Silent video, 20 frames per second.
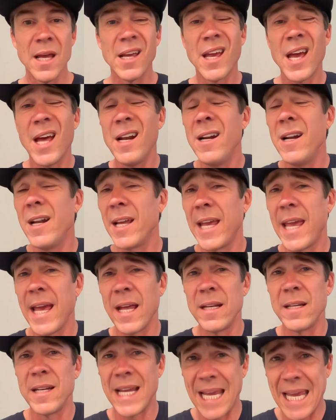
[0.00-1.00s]
kind of
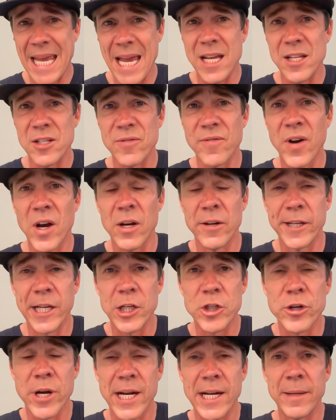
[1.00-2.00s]
negates following a
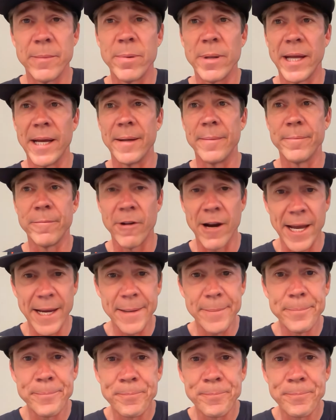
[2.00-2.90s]
training plan, right?